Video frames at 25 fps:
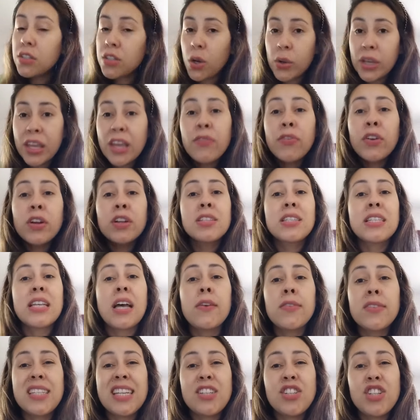So give
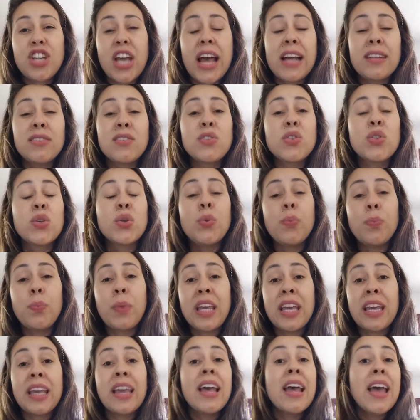yourselves the chance to
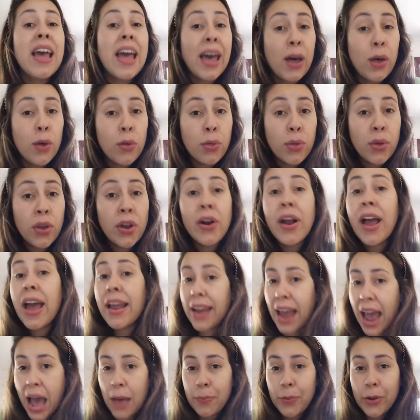be healthier
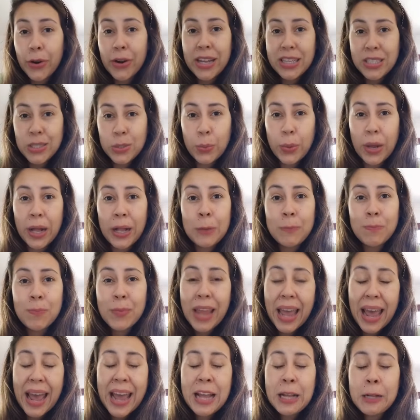and happier as well,
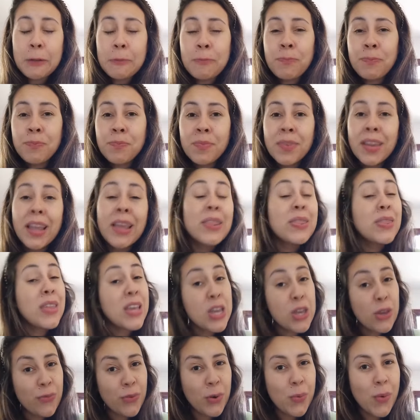okay?
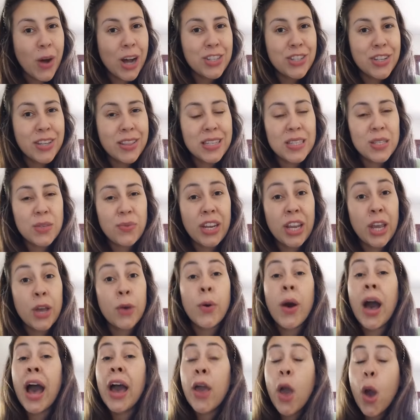Thank you for watching this
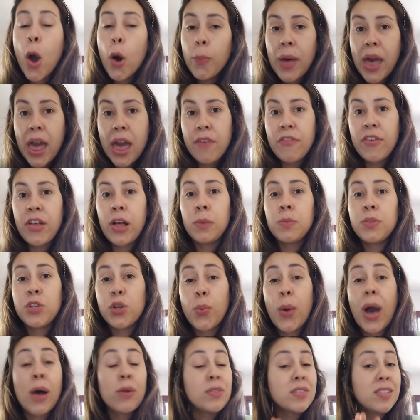video. I hope I have helped
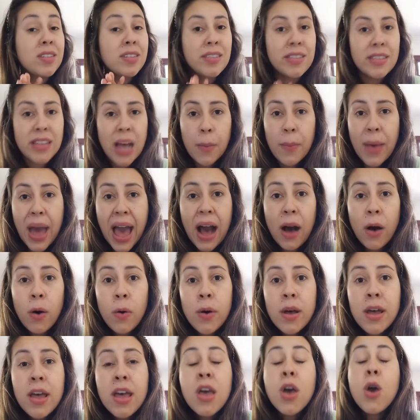you out
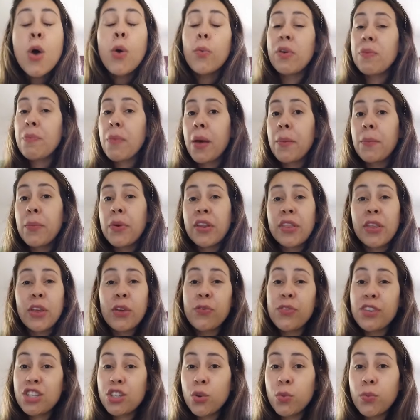somehow. Remember, the
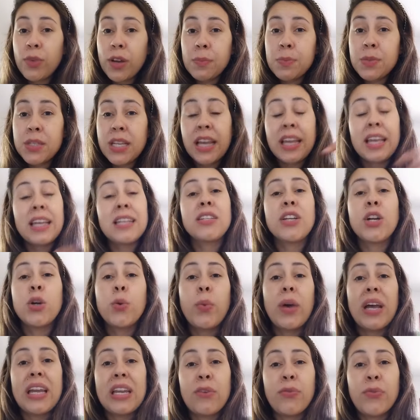official website is here
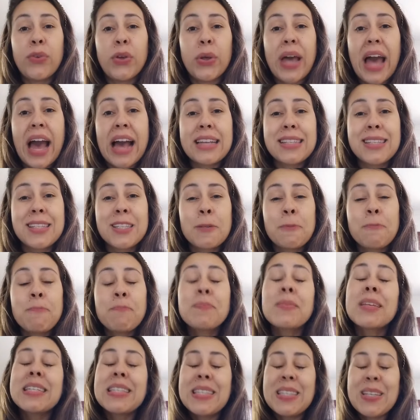waiting for you guys.
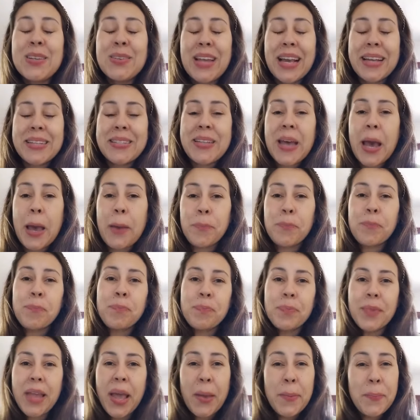See you next time.
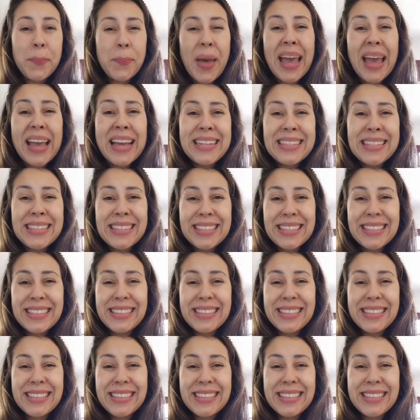Bye.